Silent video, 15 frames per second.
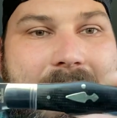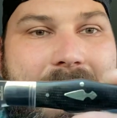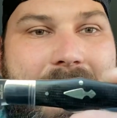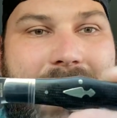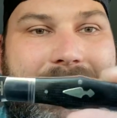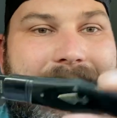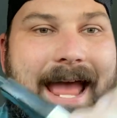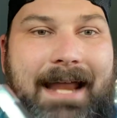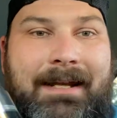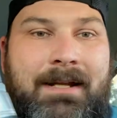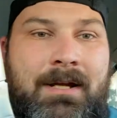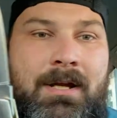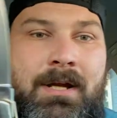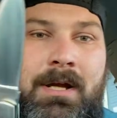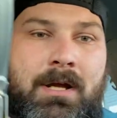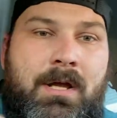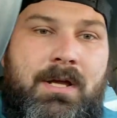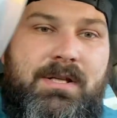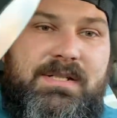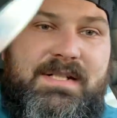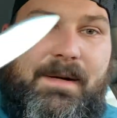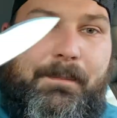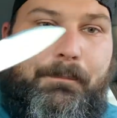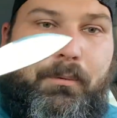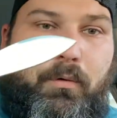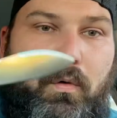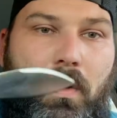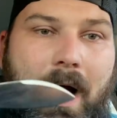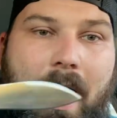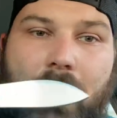again.
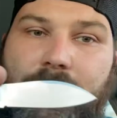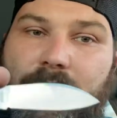Surprise!